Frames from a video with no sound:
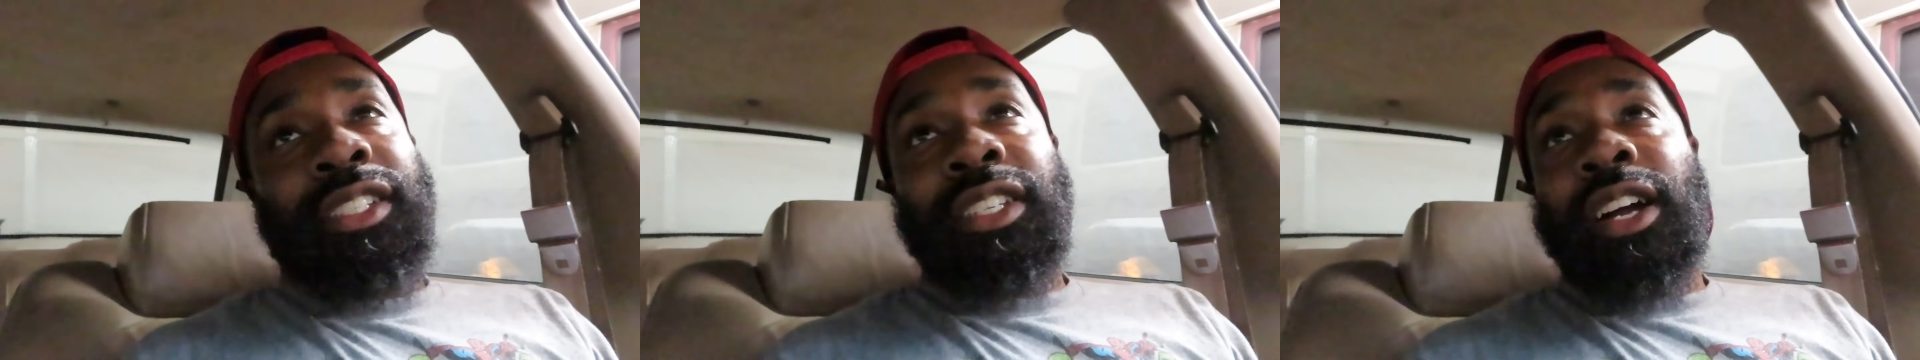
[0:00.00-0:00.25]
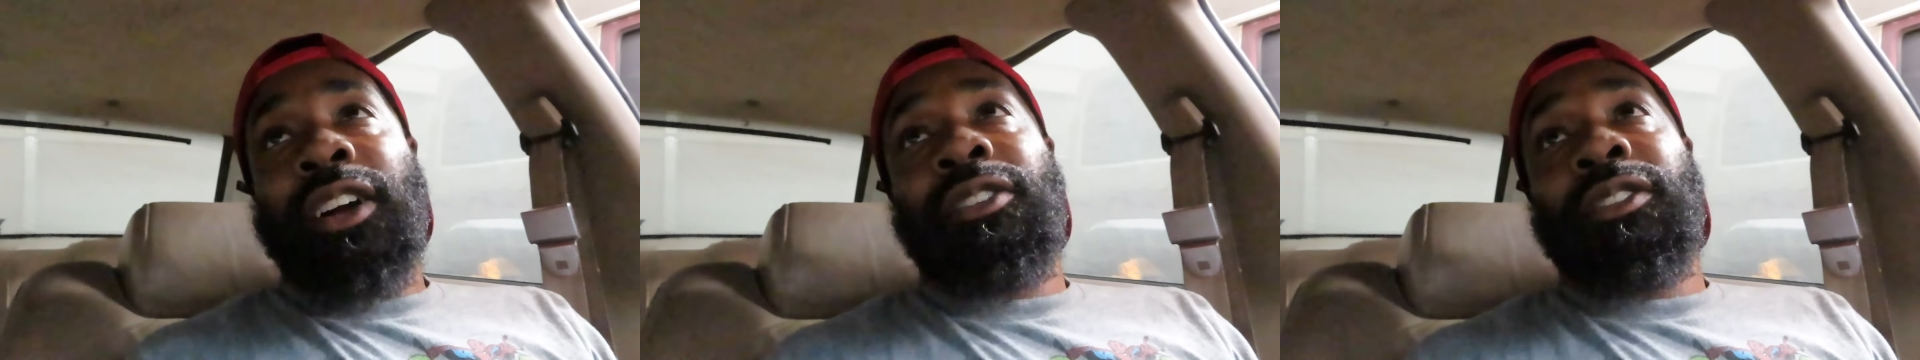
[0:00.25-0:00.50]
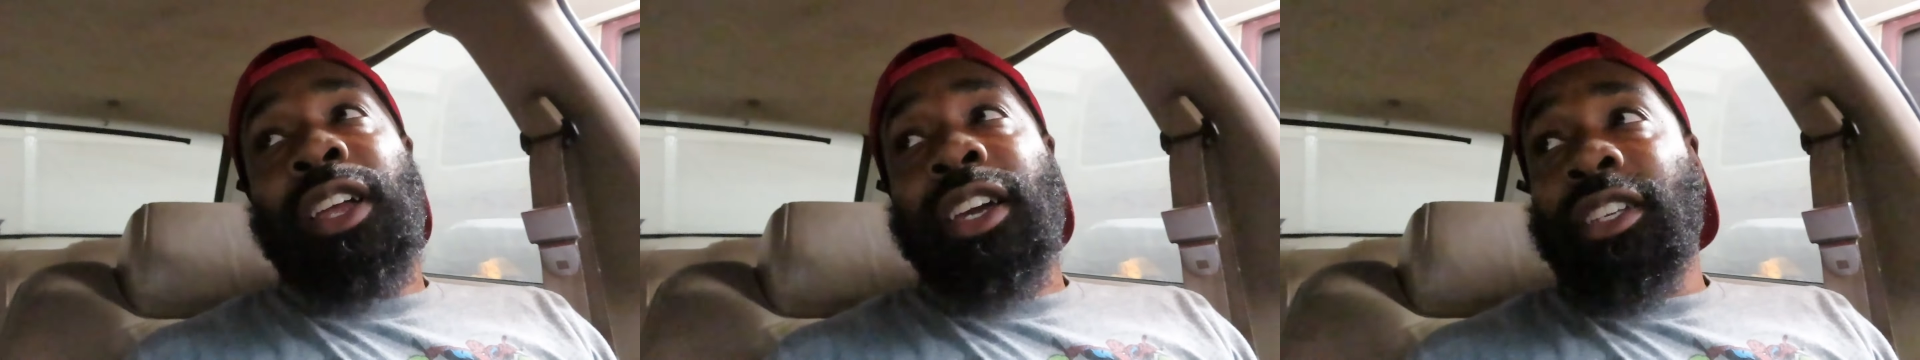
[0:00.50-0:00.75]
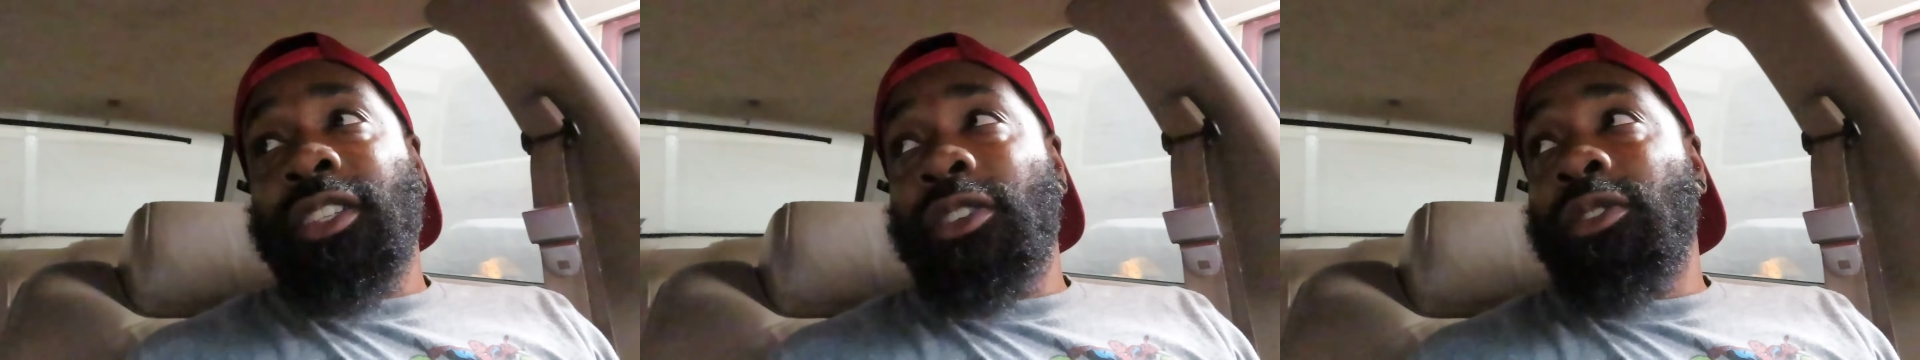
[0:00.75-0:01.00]
it, y'all gonna
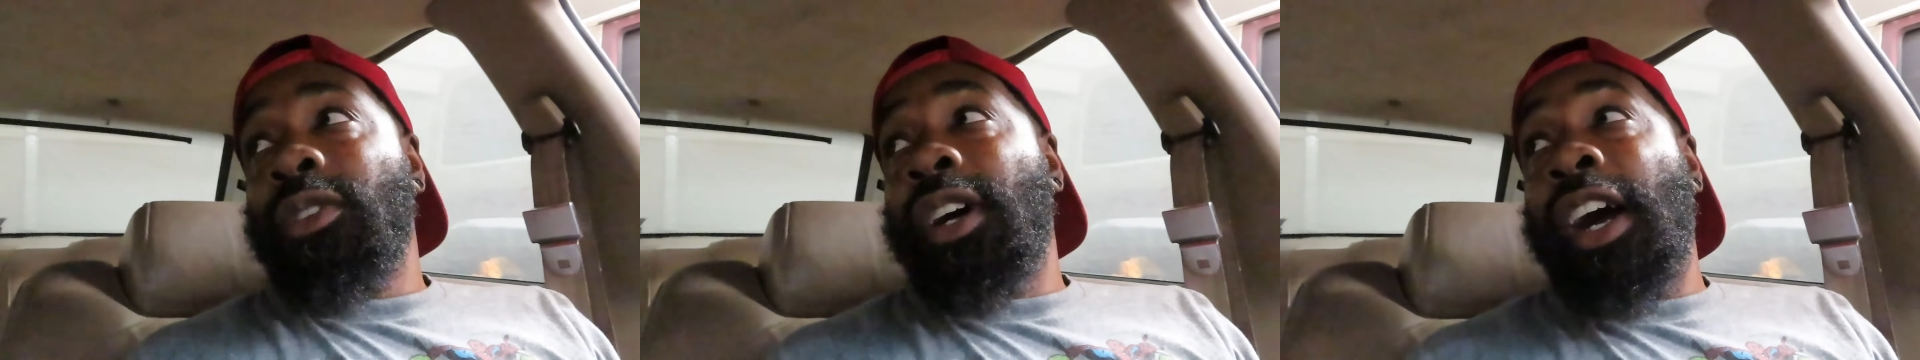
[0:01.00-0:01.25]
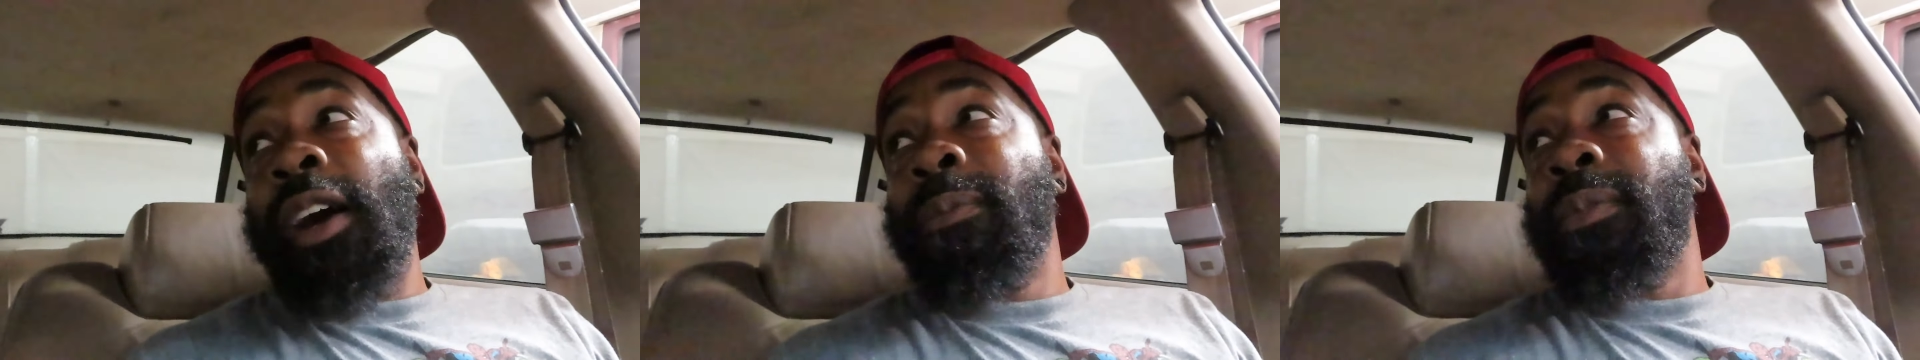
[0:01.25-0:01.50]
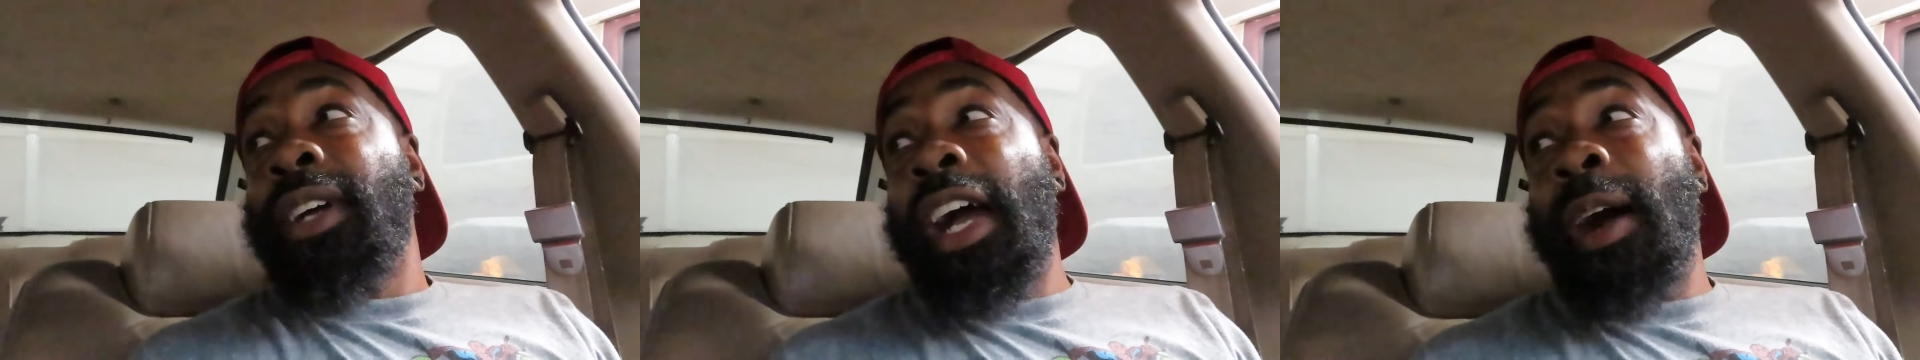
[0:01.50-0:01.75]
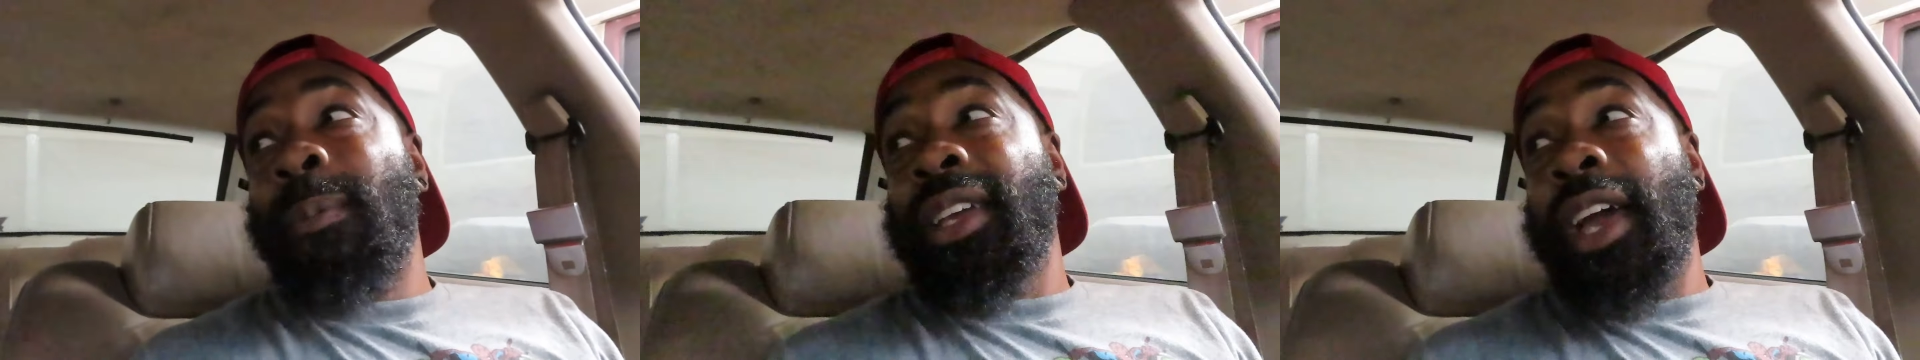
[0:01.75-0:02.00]
like it though. I'm
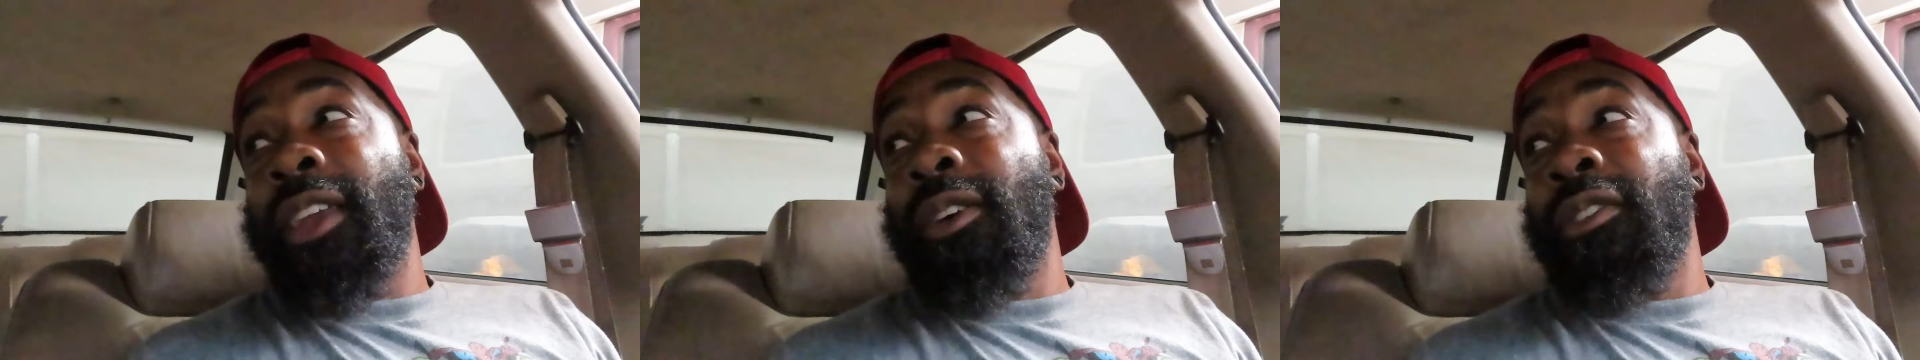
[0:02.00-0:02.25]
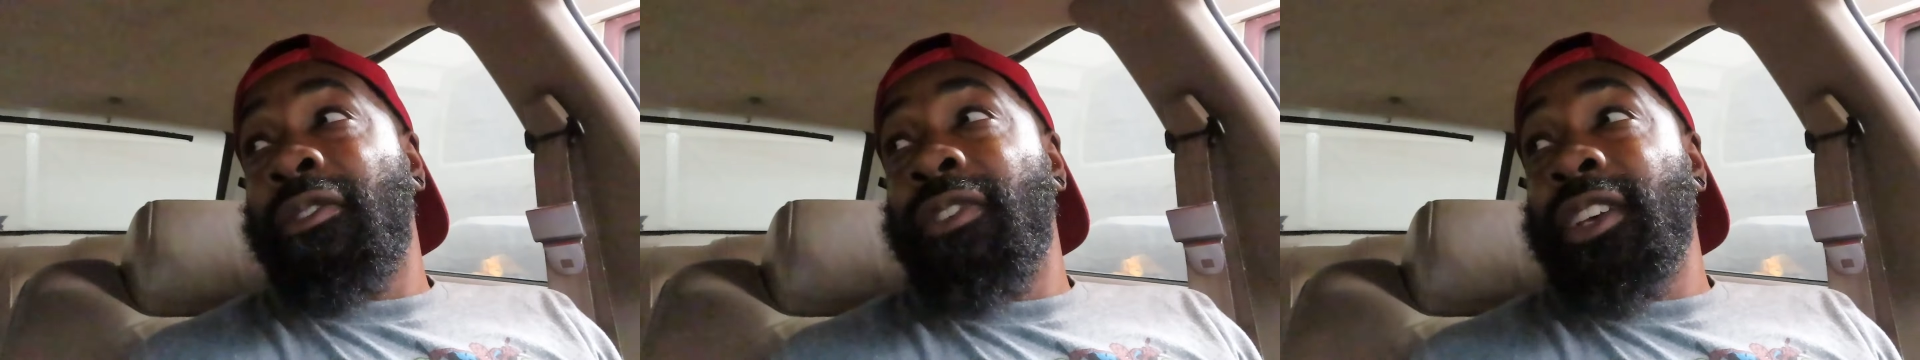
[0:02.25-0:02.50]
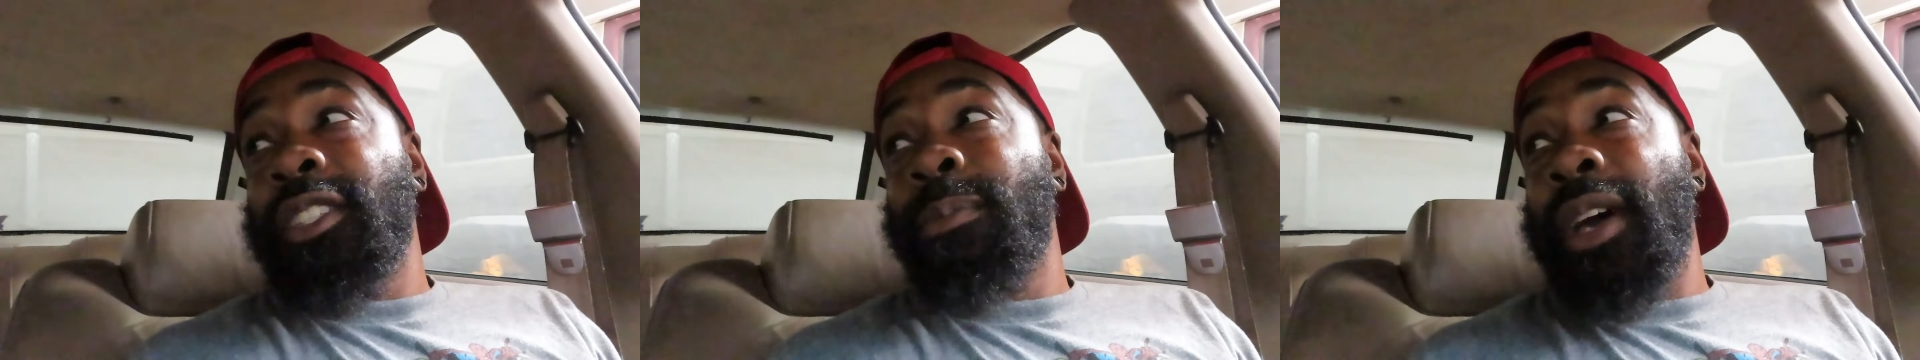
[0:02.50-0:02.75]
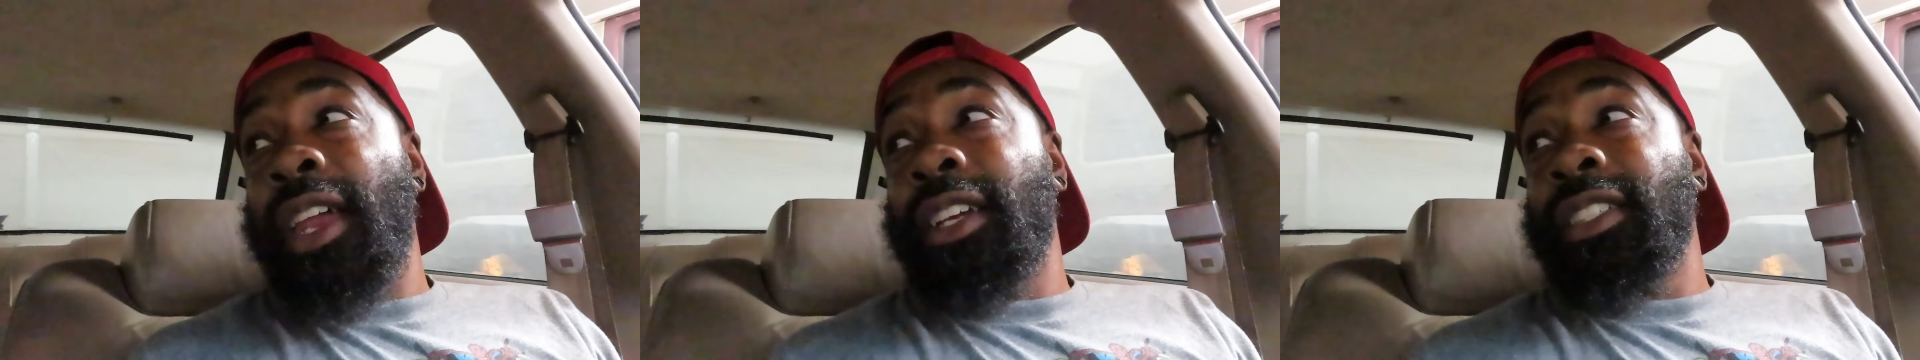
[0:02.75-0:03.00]
kind of on the fence
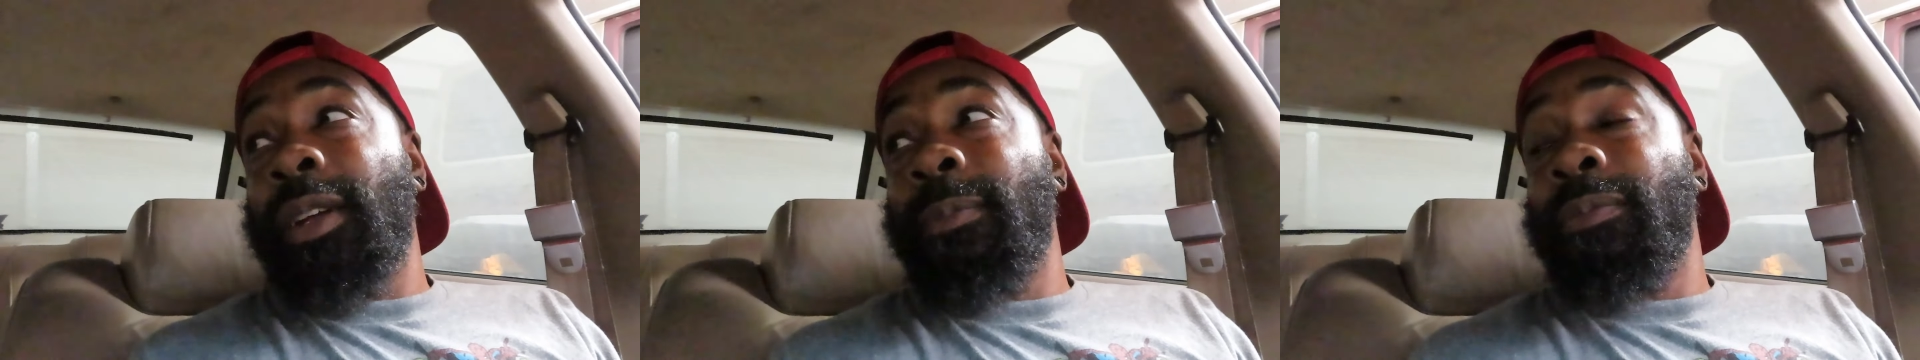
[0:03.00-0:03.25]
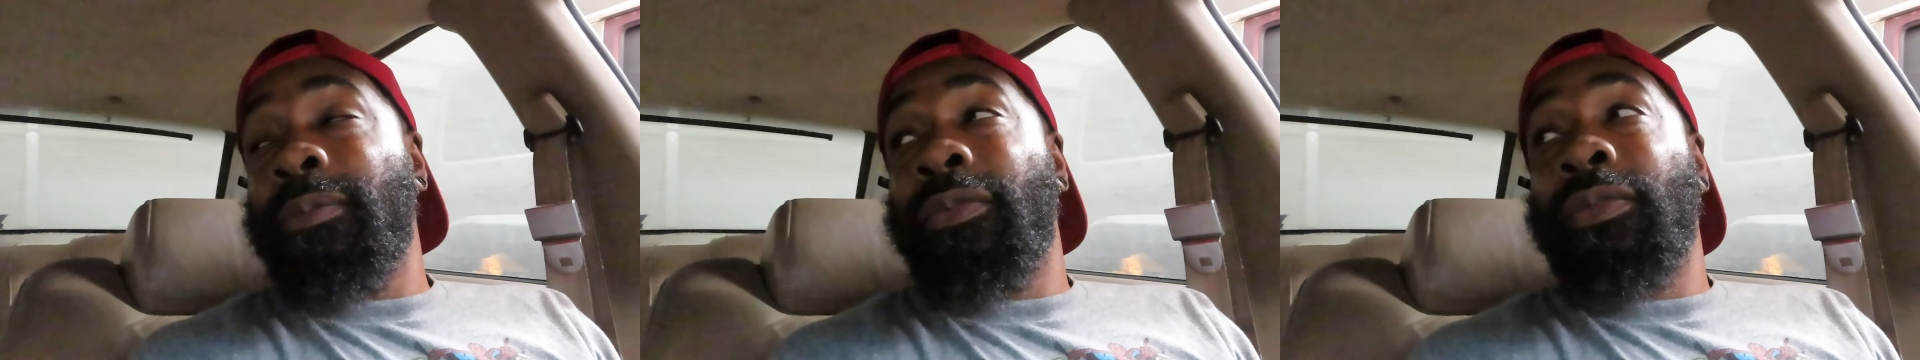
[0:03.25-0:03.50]
about it because I'm